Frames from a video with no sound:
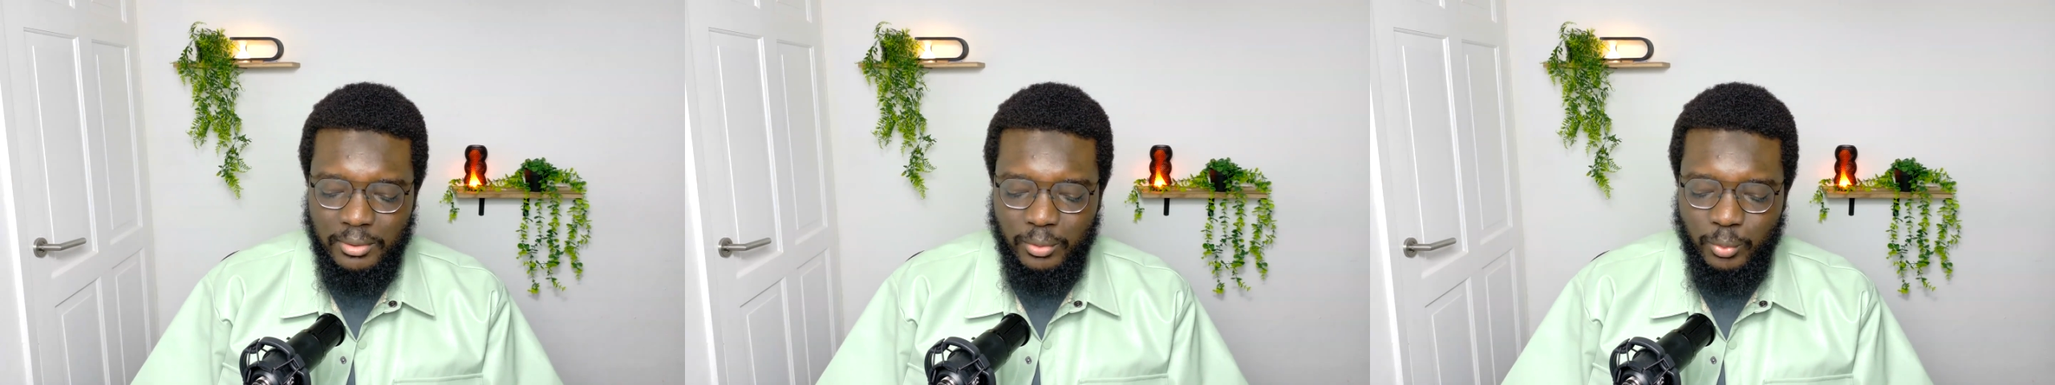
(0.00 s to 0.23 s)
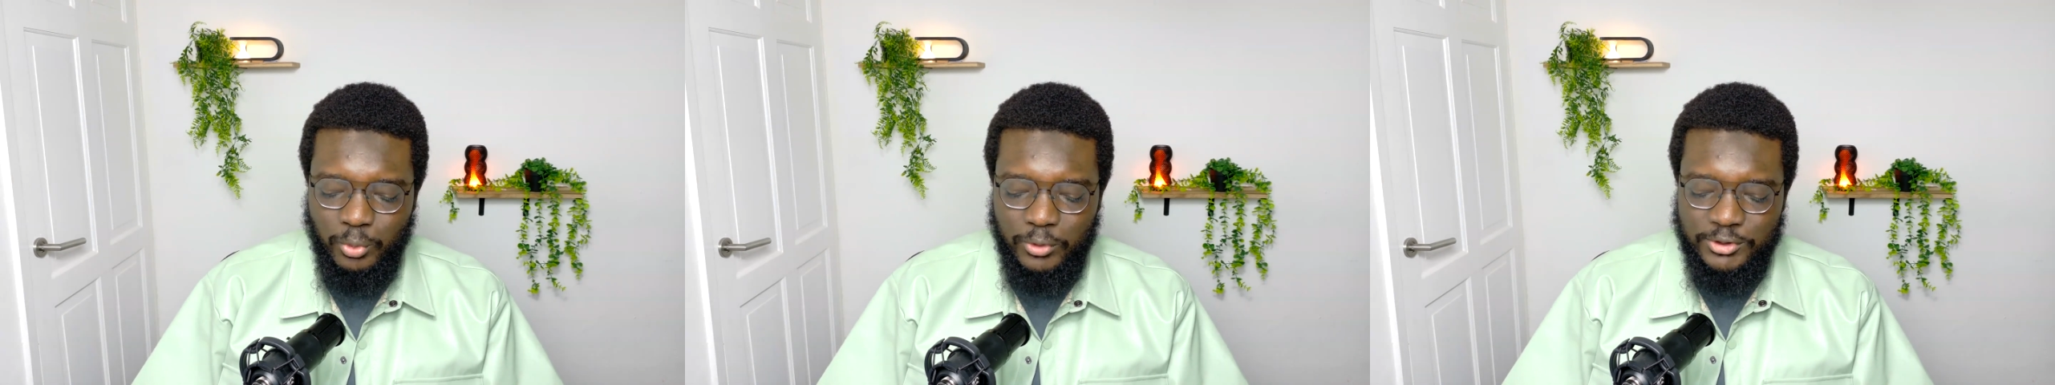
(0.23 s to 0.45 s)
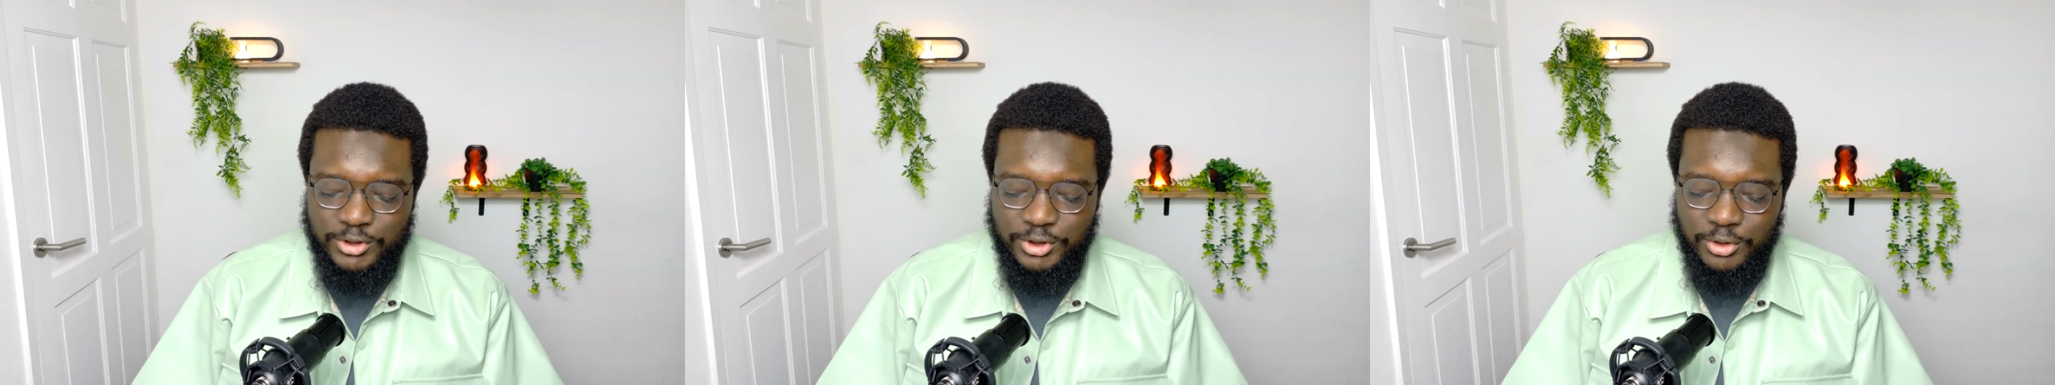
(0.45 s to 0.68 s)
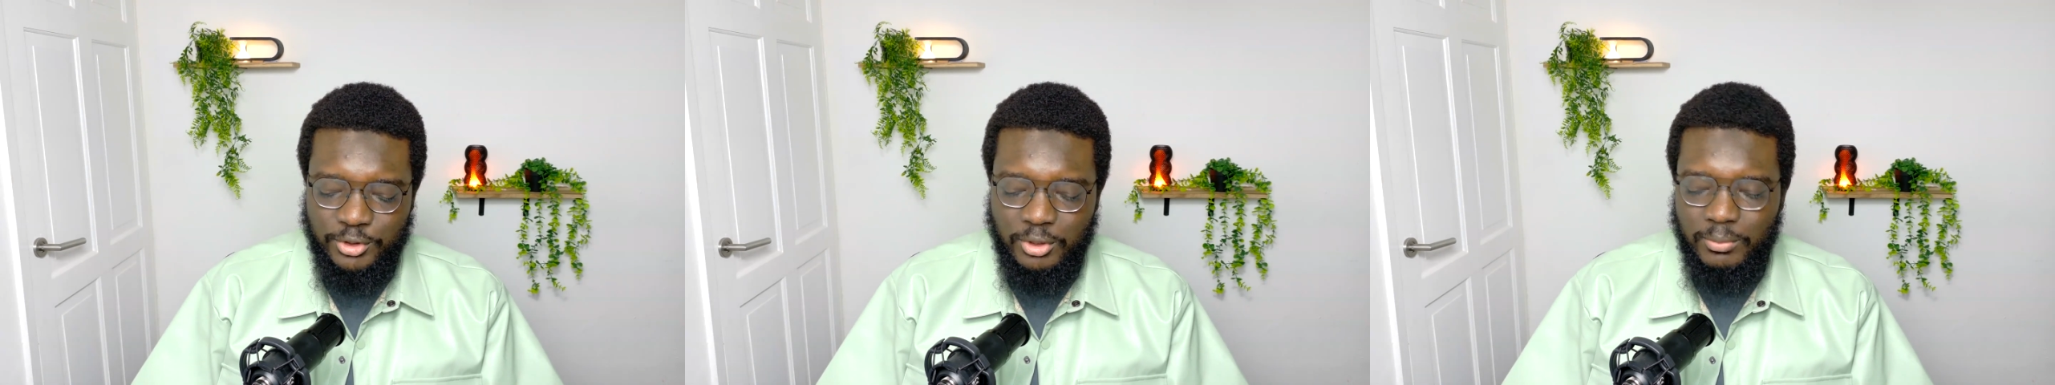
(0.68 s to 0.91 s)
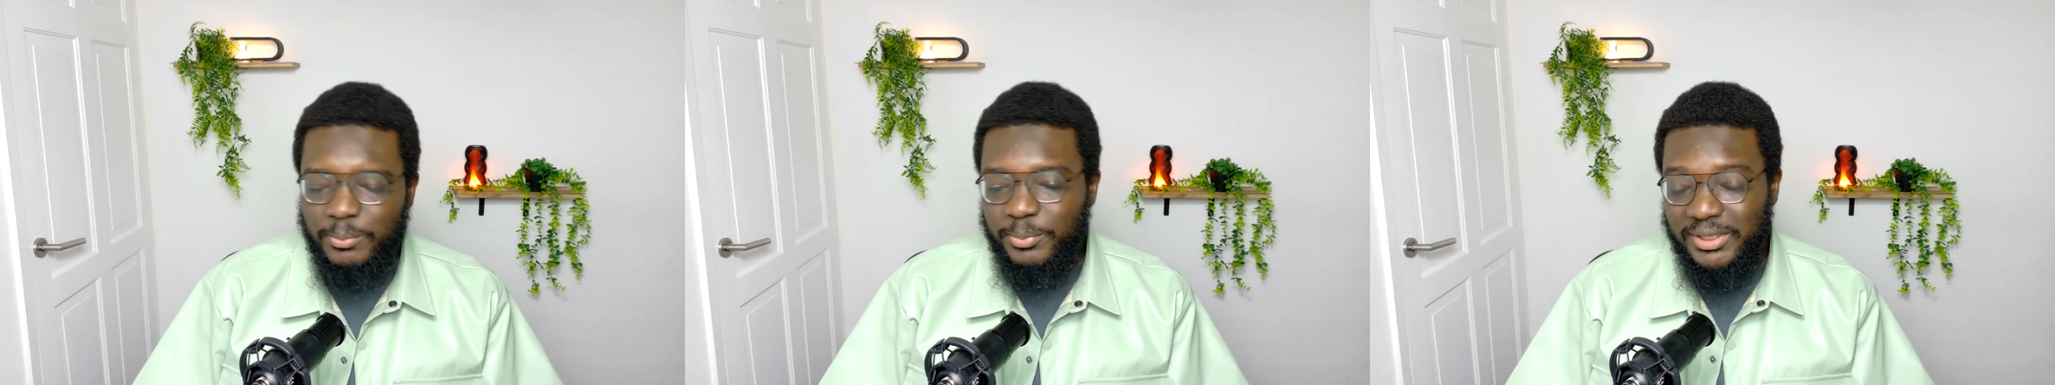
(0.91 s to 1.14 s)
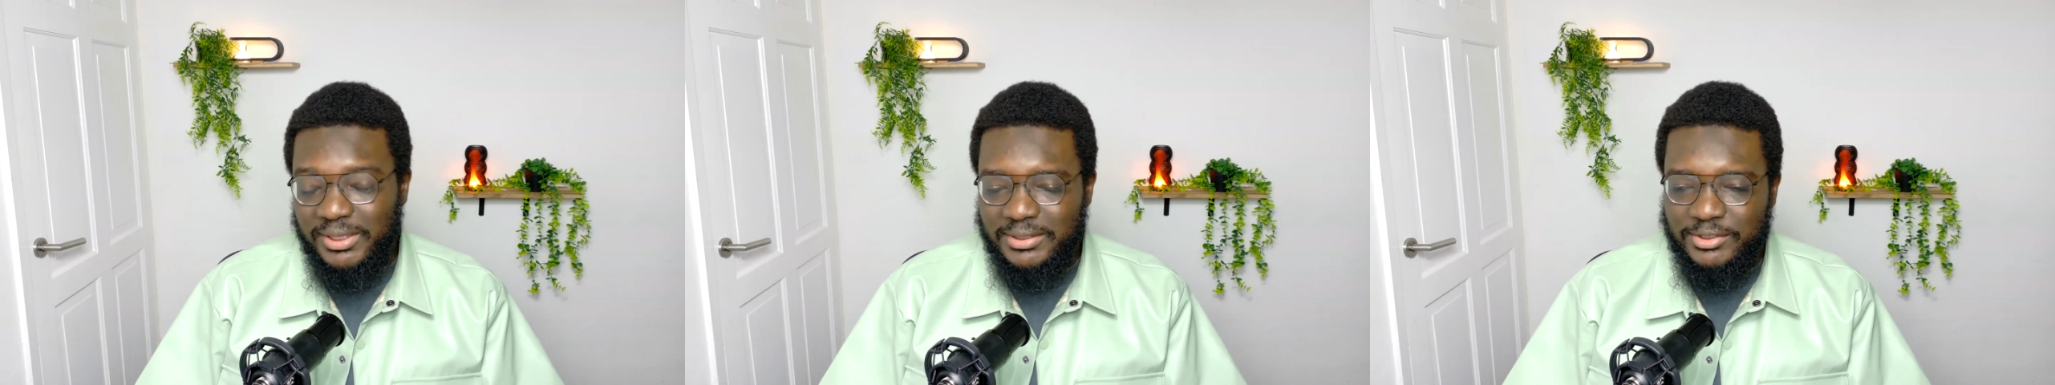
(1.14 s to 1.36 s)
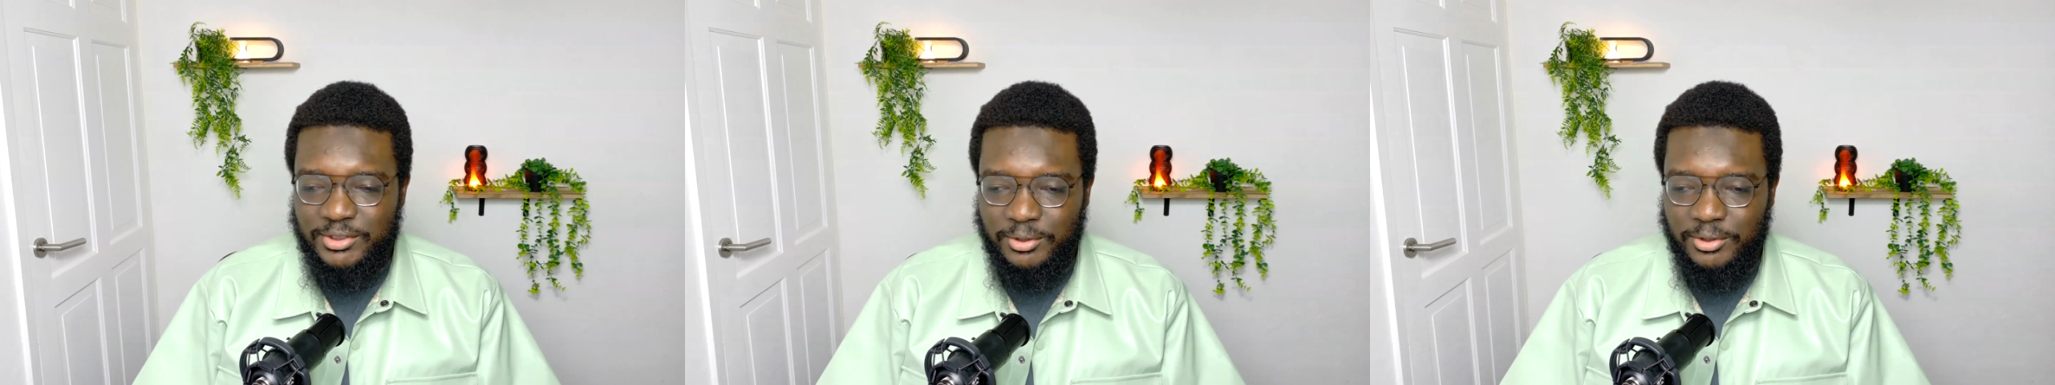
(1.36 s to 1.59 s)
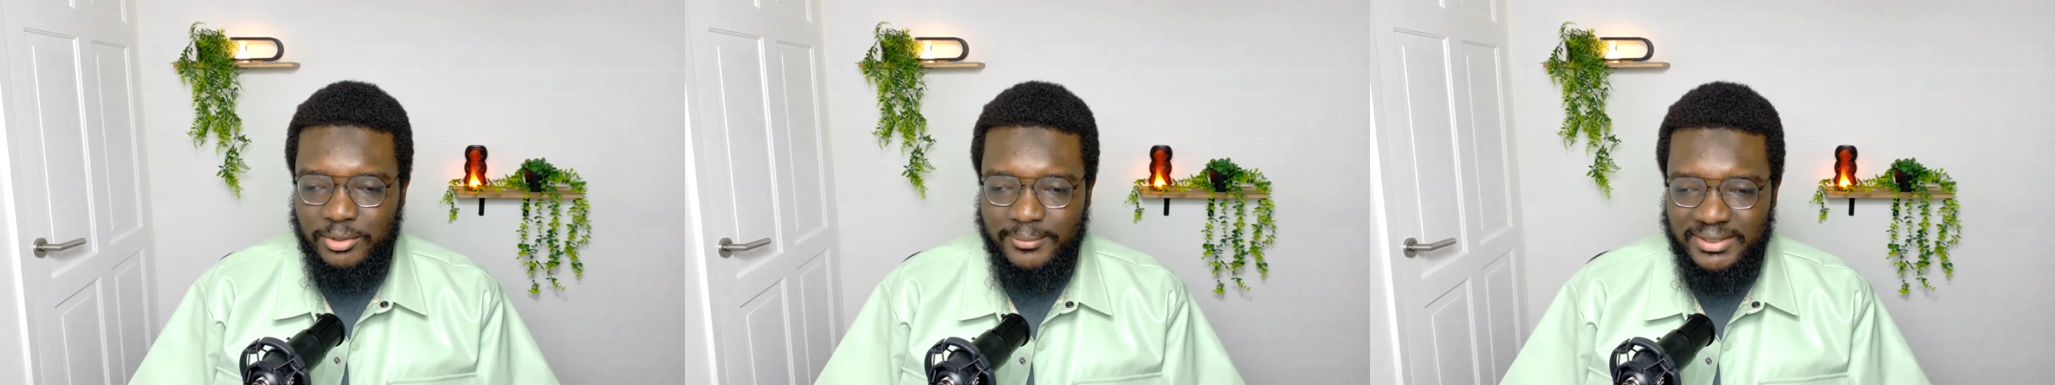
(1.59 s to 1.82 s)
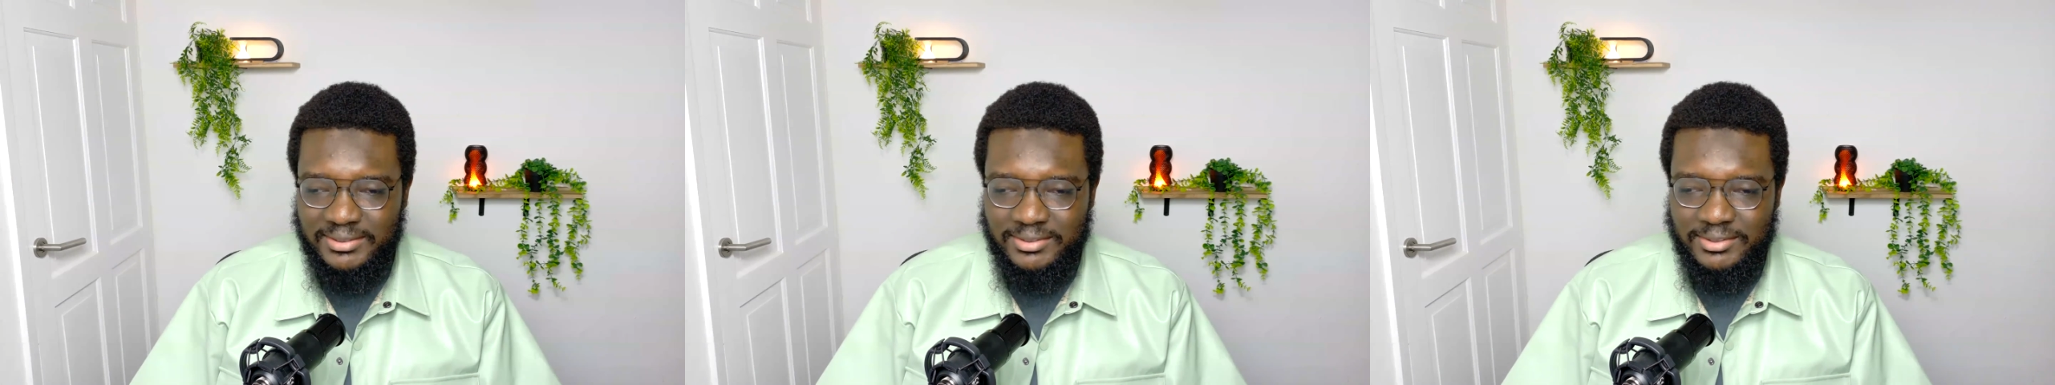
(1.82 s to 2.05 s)
once you come up with this
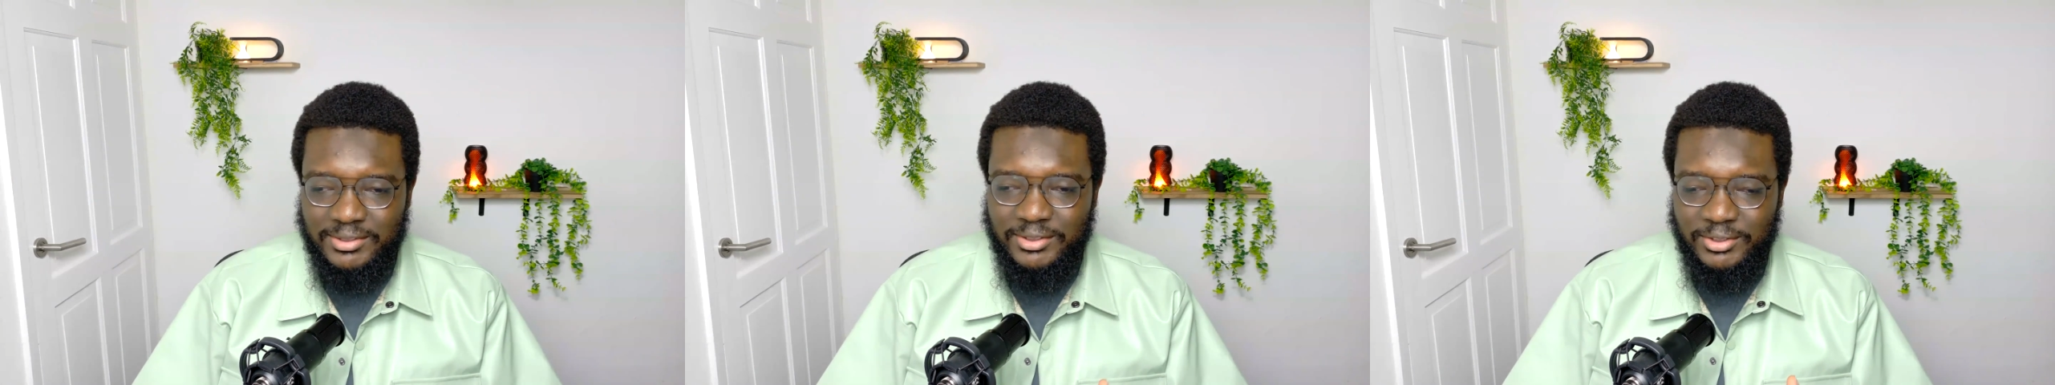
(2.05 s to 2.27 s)
document,